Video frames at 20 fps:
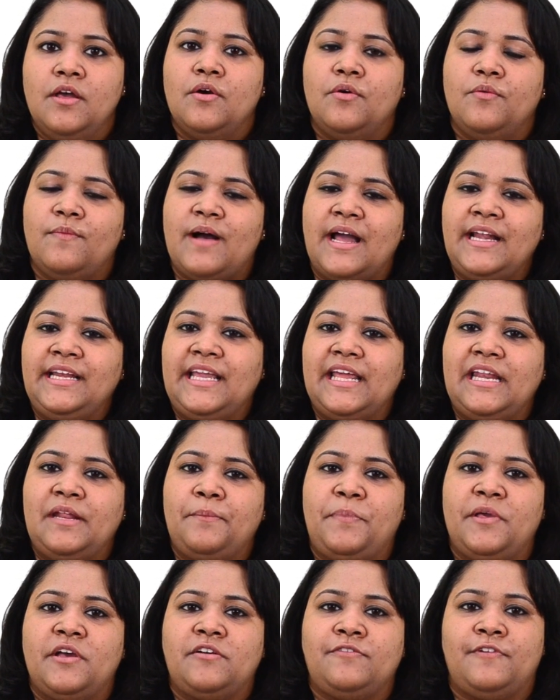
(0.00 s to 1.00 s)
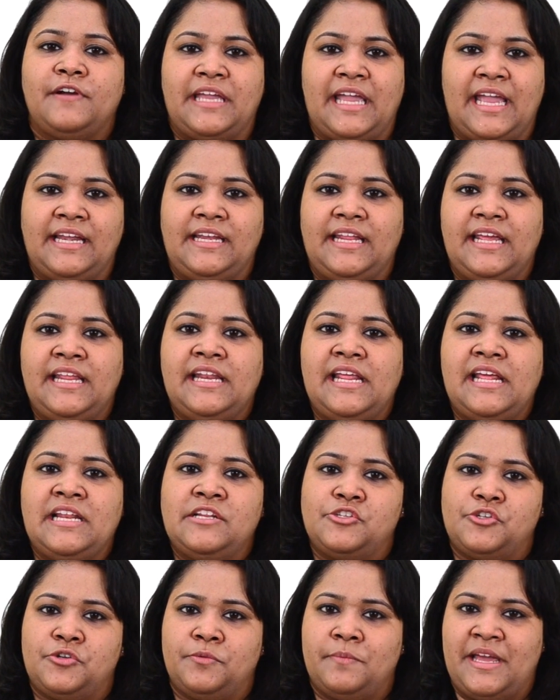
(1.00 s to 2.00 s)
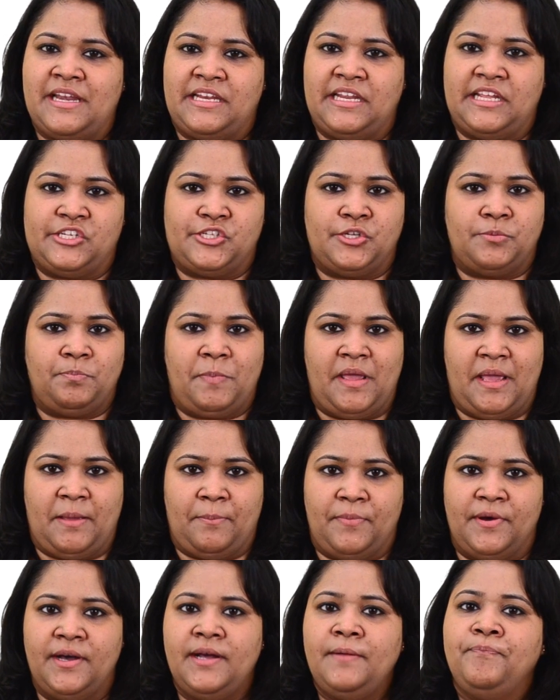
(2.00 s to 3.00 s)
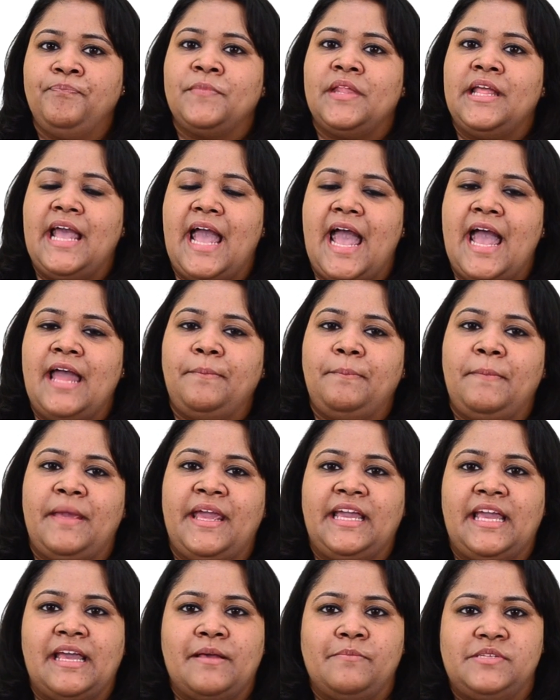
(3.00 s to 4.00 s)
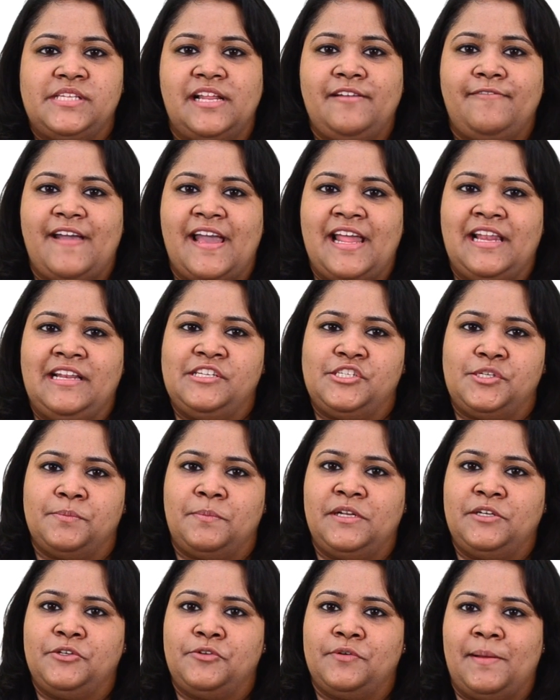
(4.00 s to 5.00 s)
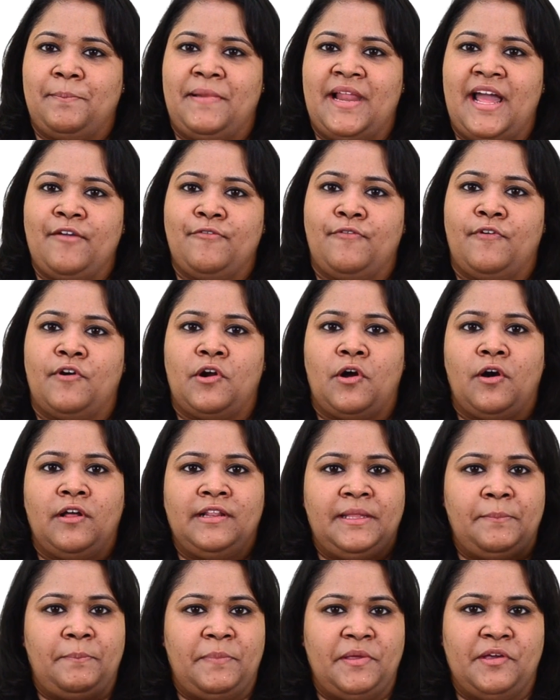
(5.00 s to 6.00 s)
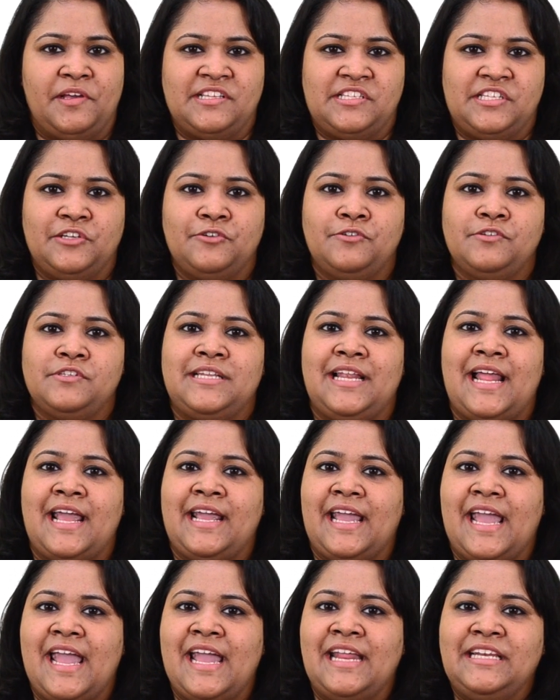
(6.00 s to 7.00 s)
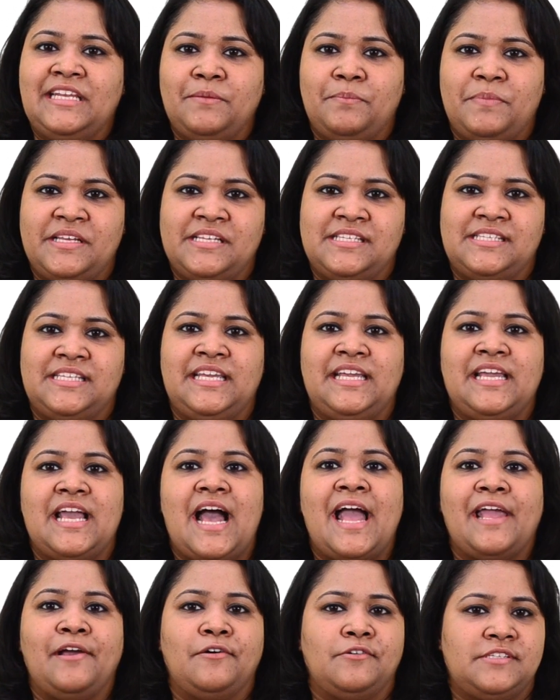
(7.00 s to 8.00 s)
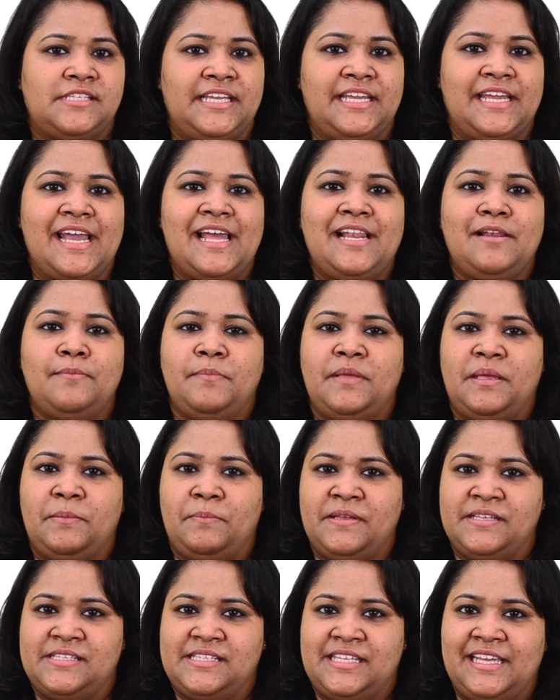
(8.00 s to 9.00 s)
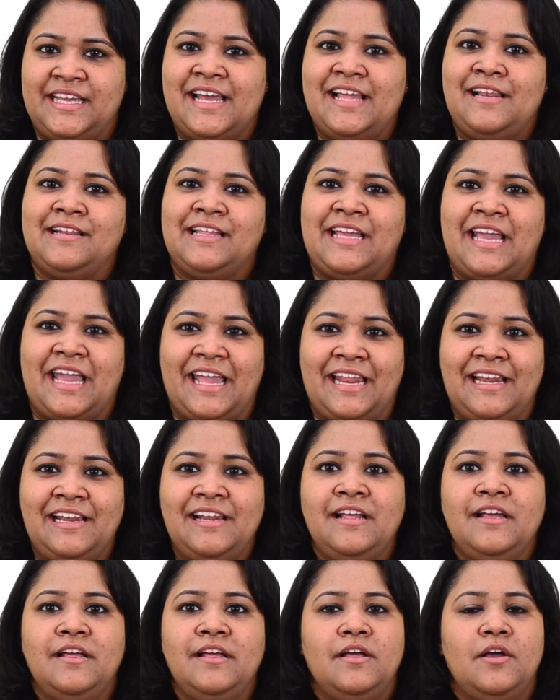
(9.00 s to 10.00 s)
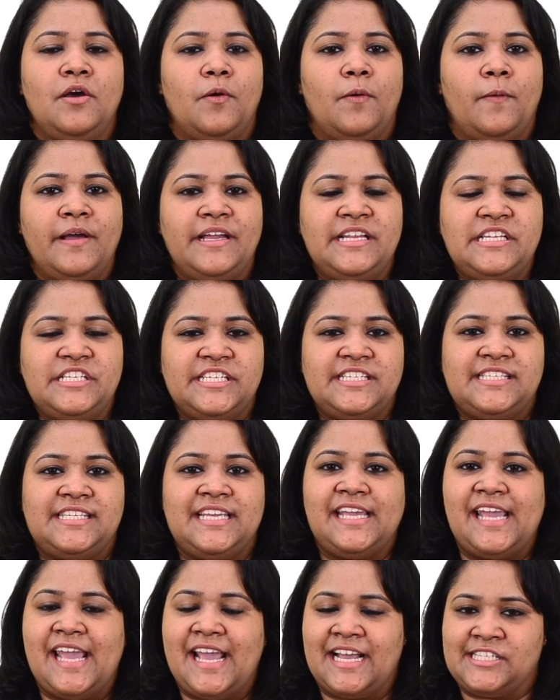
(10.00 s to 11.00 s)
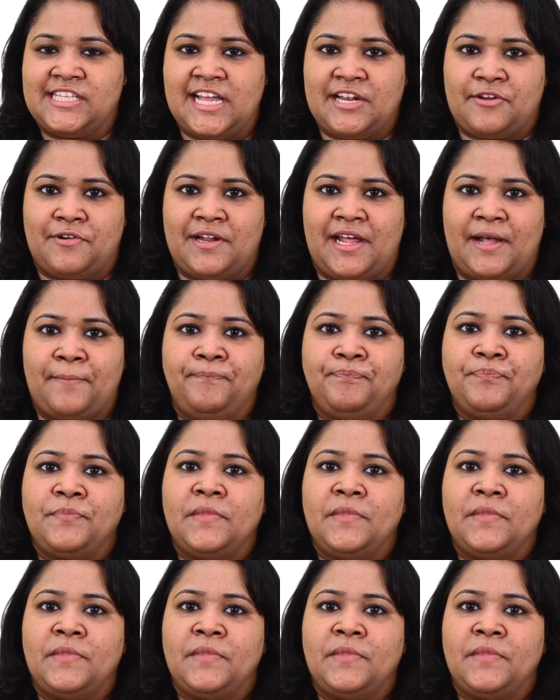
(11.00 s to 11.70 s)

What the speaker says: One can appear for GATE in instrumentation paper and make himself eligible to apply for all the PSUs like NTPC, IOCL, BPCL, GAIL, ONGC, etc.